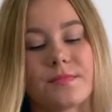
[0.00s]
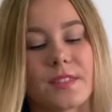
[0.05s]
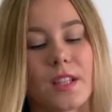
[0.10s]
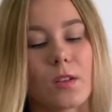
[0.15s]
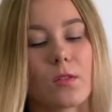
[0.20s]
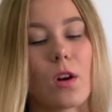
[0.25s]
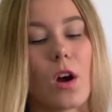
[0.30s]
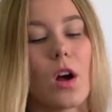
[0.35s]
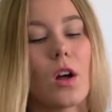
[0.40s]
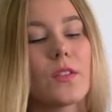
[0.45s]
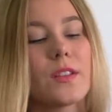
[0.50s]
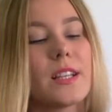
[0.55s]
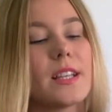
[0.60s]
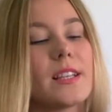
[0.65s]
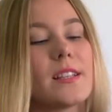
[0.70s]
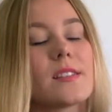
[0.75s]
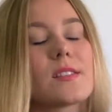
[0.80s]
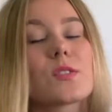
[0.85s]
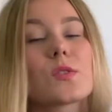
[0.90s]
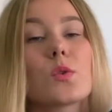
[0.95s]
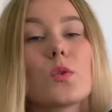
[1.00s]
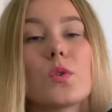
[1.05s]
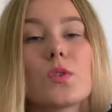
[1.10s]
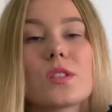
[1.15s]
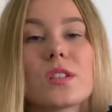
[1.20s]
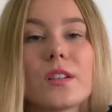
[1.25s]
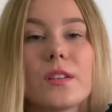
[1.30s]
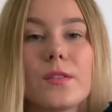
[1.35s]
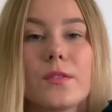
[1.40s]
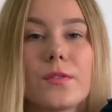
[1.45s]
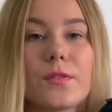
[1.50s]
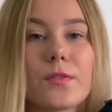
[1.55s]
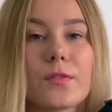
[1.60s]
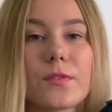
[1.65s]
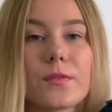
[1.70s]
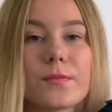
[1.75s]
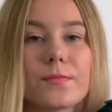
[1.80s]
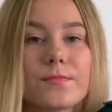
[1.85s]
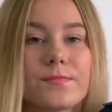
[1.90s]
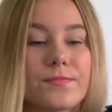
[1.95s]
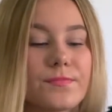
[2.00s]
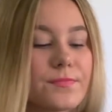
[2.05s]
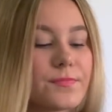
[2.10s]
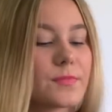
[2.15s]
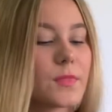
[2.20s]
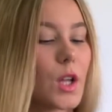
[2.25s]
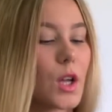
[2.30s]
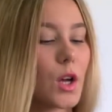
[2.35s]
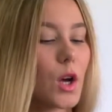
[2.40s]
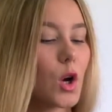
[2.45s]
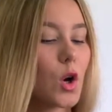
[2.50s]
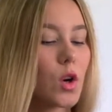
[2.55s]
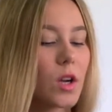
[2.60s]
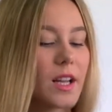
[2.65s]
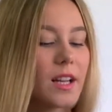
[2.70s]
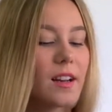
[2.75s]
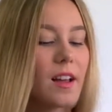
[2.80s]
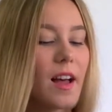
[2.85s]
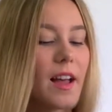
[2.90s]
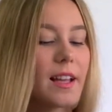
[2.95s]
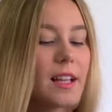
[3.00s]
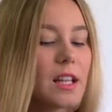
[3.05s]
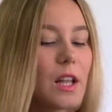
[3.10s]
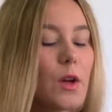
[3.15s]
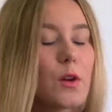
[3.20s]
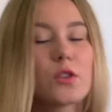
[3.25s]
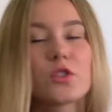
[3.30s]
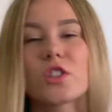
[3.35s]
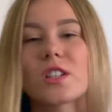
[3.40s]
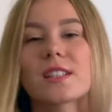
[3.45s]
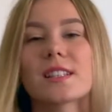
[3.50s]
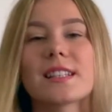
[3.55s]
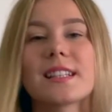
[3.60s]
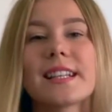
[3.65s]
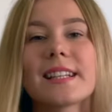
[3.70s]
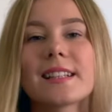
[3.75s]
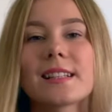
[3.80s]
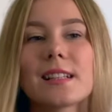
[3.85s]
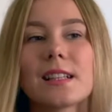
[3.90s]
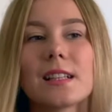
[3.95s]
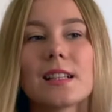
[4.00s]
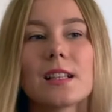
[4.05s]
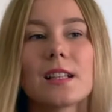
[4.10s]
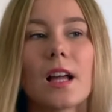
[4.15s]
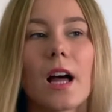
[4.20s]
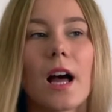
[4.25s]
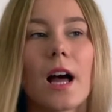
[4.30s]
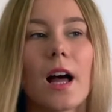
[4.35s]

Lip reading: there are these sort of hook and eye closures, little